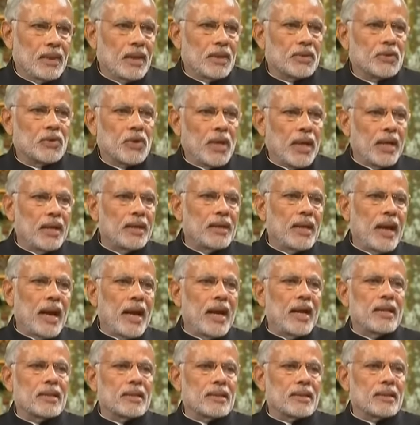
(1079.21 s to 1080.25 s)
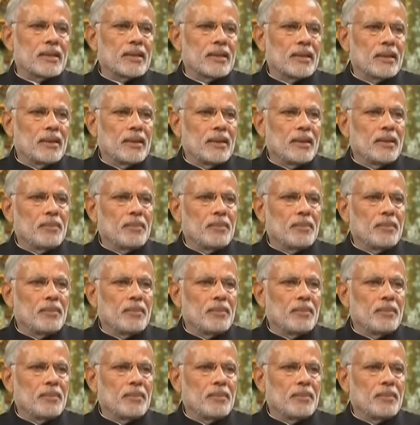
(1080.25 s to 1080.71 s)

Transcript: the change has